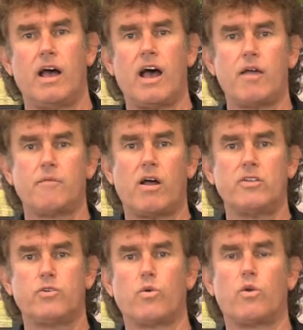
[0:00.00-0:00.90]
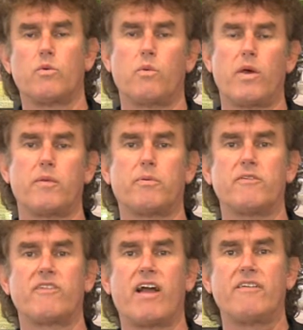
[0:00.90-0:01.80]
Hi, I'm Ron Joyner with
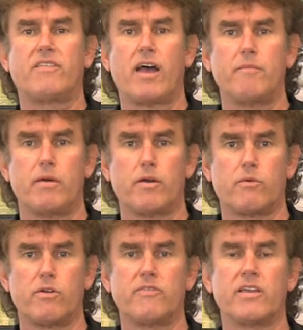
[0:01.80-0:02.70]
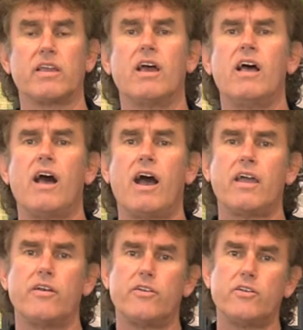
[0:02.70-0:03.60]
Weatherproof Lifetime Metal Roofing.
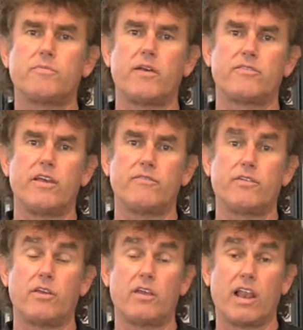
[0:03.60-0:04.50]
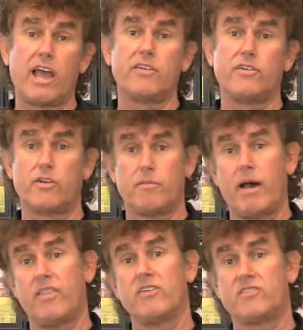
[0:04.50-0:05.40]
I introduced myself to you last year
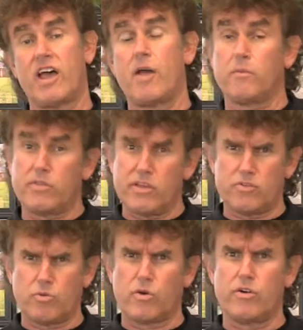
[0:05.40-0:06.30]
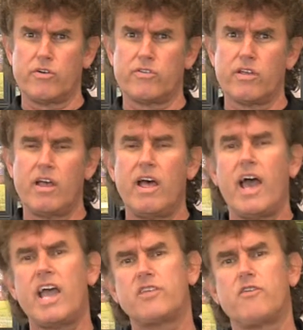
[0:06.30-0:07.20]
about this time with these words.
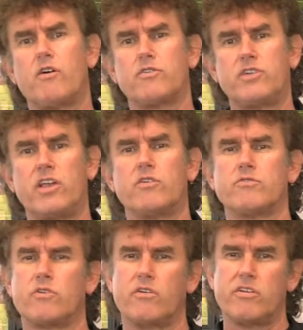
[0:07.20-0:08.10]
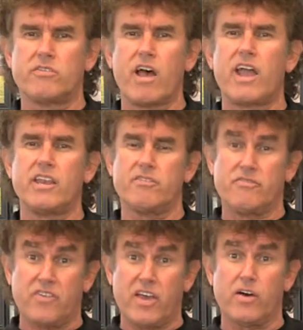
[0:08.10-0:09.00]
Asphalt shingles are designed to
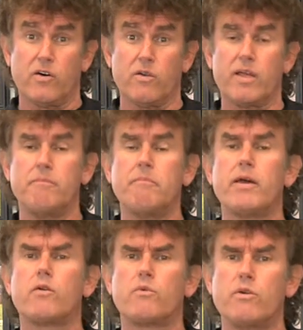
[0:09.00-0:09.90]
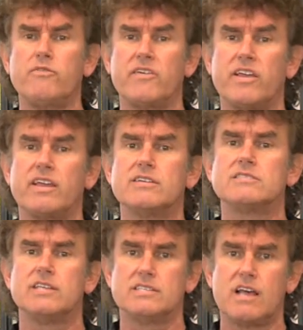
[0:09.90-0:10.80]
fail, and metal roofing is
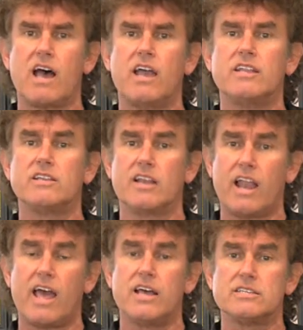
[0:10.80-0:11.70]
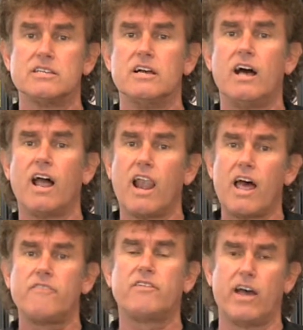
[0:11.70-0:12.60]
designed to last a
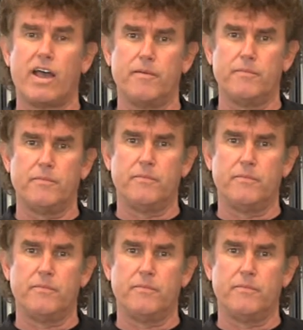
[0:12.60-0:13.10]
lifetime.